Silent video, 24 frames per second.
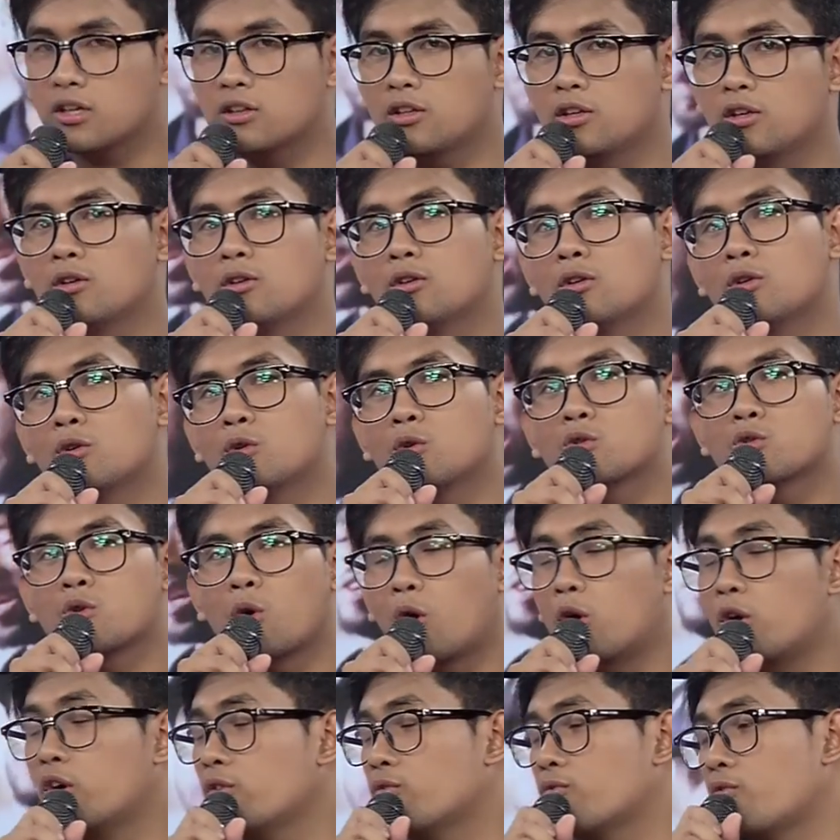do you use,
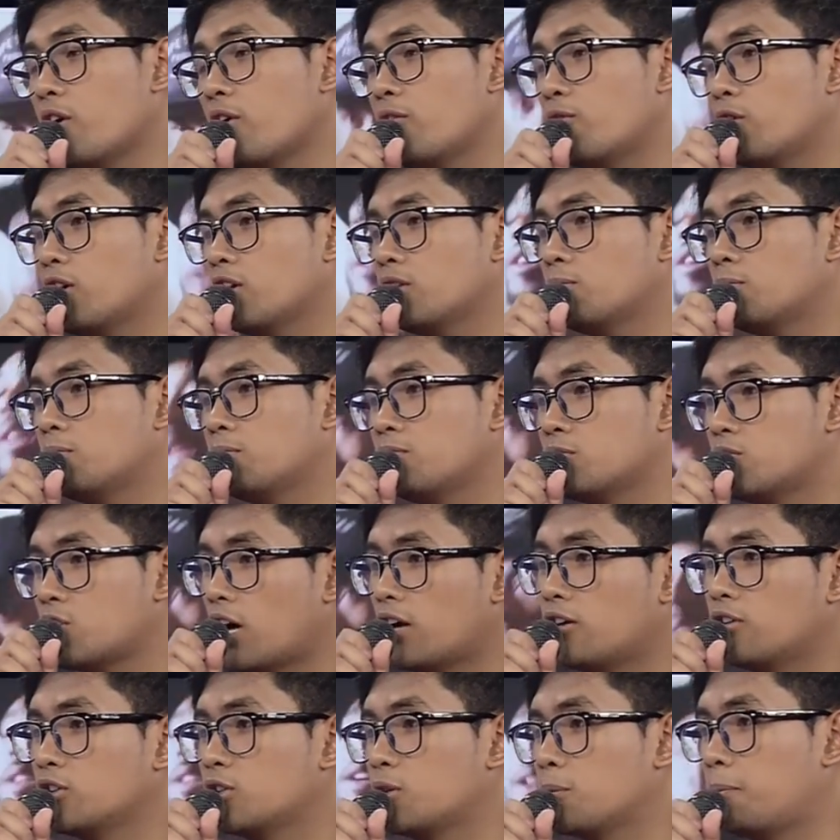or your favorite
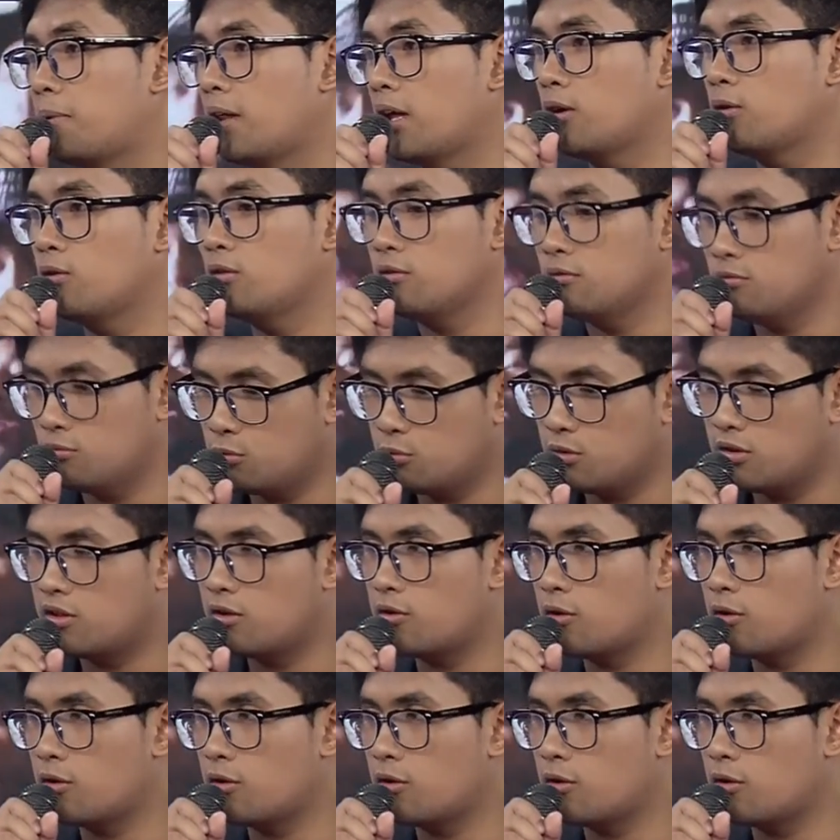genre to play with the